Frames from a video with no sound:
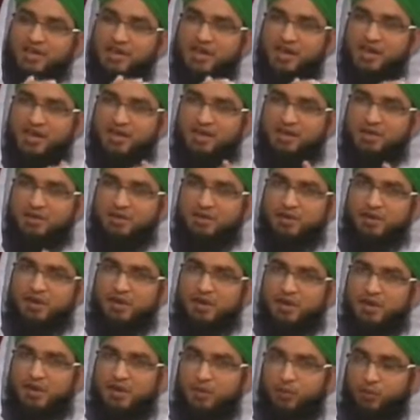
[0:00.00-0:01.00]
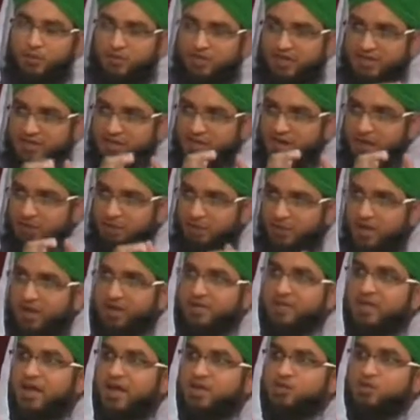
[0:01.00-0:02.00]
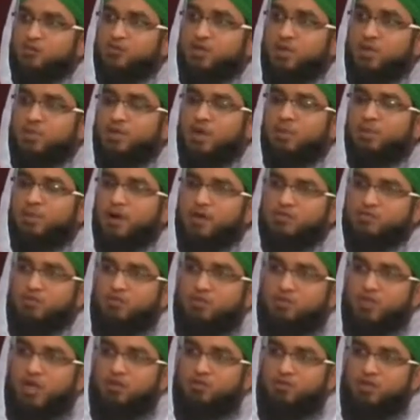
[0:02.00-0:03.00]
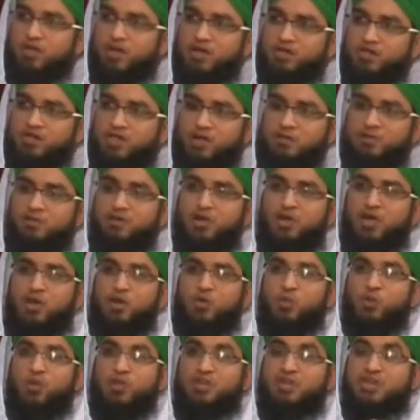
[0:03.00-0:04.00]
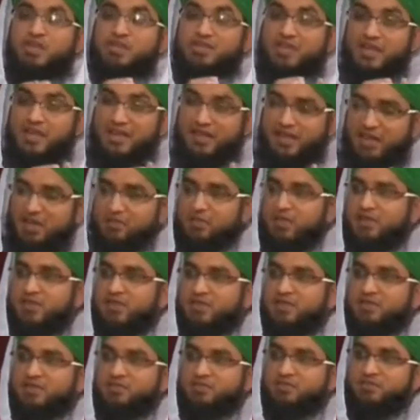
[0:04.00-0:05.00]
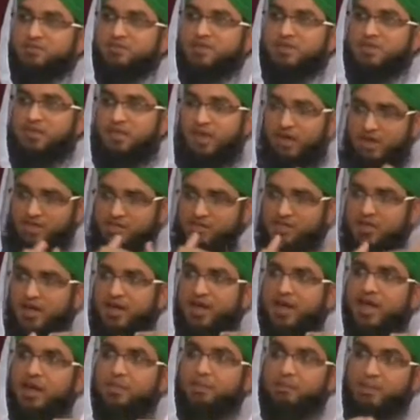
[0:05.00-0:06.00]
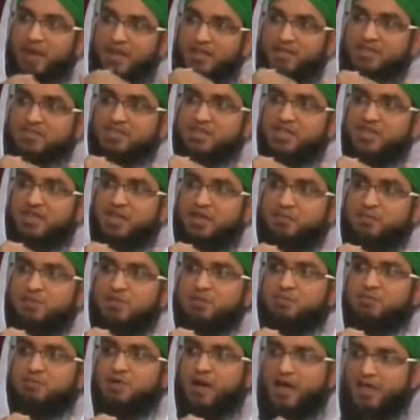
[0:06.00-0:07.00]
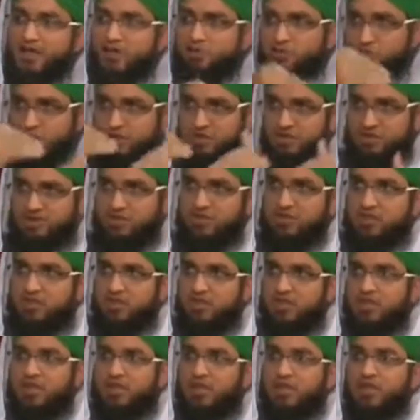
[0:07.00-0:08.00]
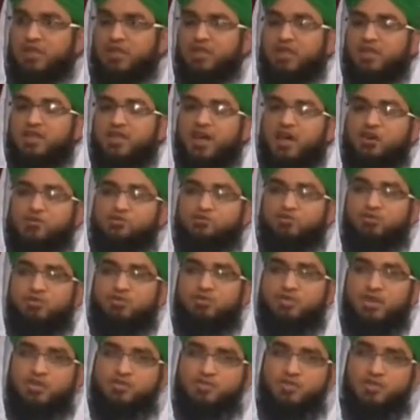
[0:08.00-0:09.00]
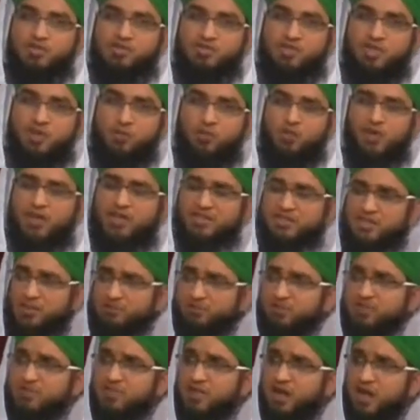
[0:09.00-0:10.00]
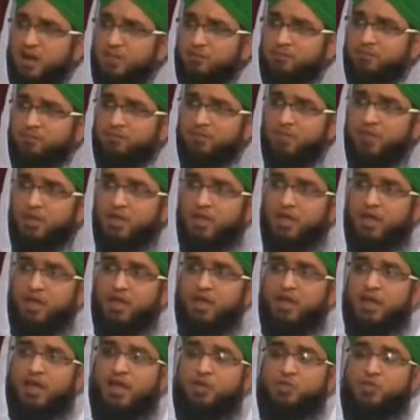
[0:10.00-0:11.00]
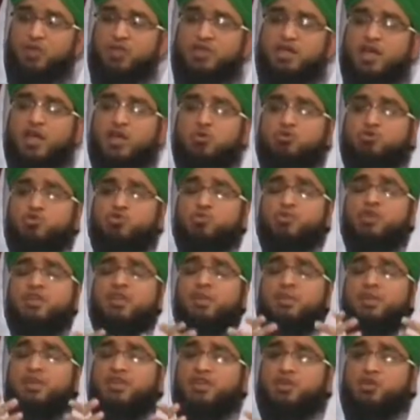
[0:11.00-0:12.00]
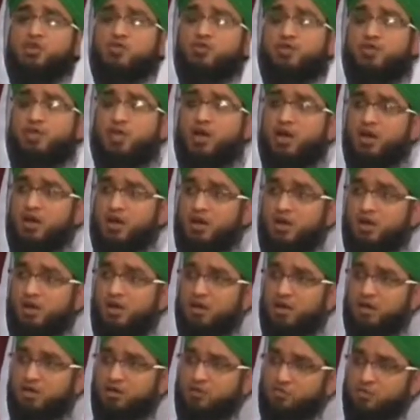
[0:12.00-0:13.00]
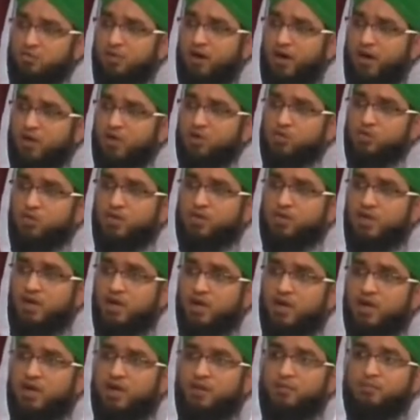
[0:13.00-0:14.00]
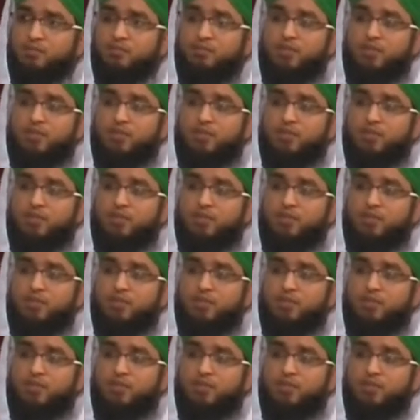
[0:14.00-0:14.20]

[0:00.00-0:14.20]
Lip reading: taken, when they taken bay'ah in the hands of Nabi Pak Sallallahu Ta'ala, with this agreement, the Ansar had made this agreement prior to this, that Ya Rasulullah Sallallahu Alaihi Wasallam, we accept Islam and we take you to be the messenger of Allah Subhanahu wa Ta'ala.